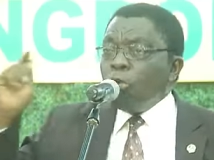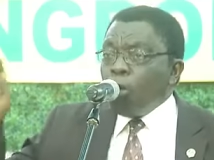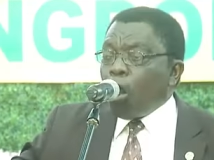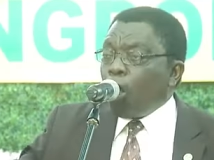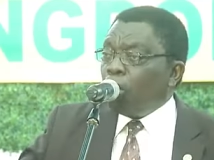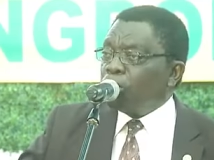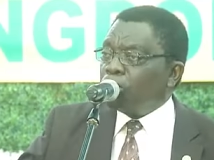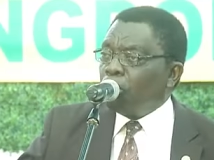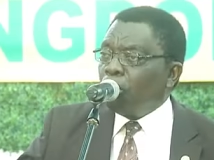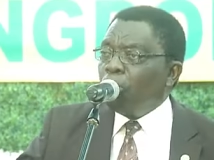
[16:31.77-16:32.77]
You
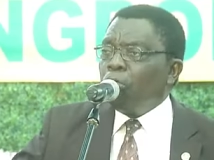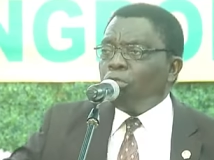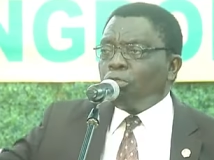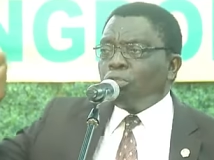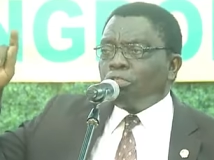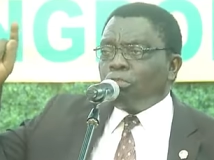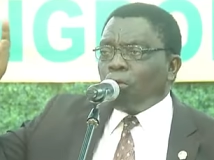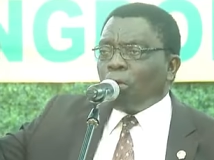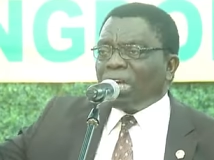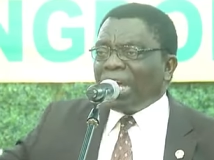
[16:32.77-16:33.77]
also should
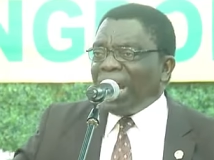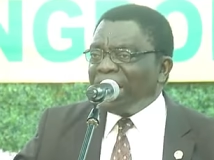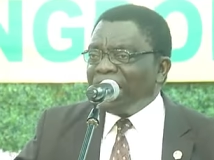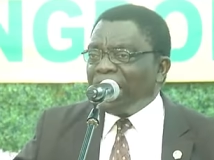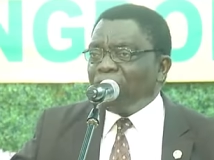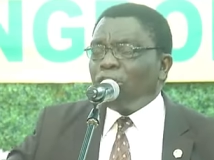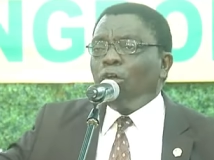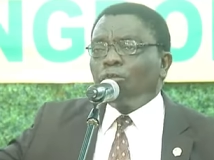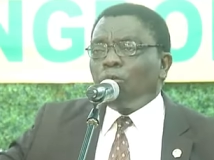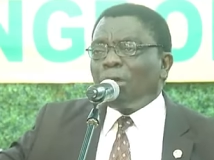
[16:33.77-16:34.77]
show kindness
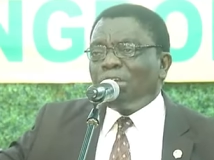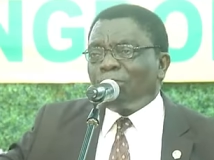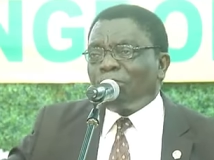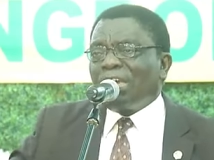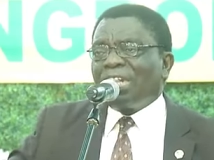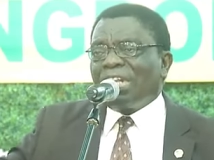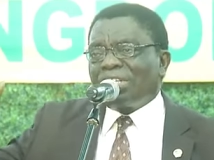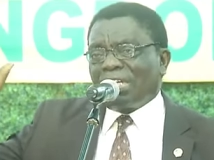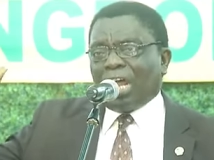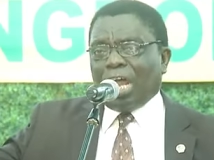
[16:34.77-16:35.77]
to my
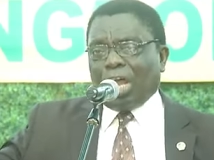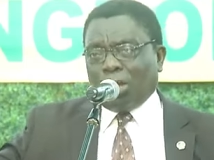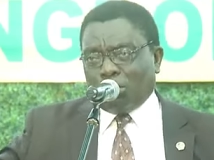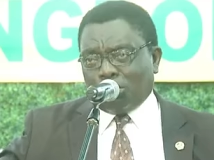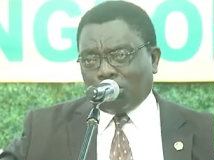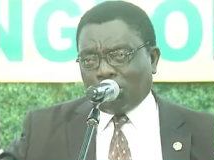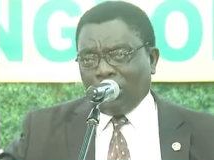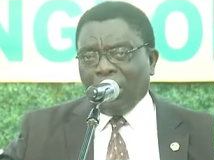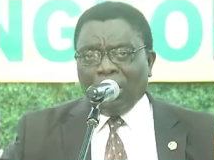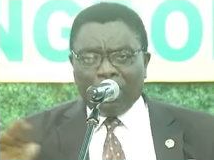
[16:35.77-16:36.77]
father's house.
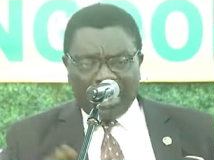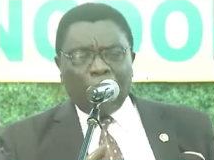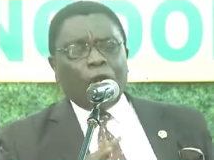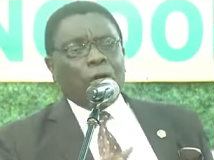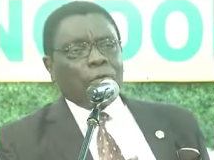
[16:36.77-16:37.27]
Read on.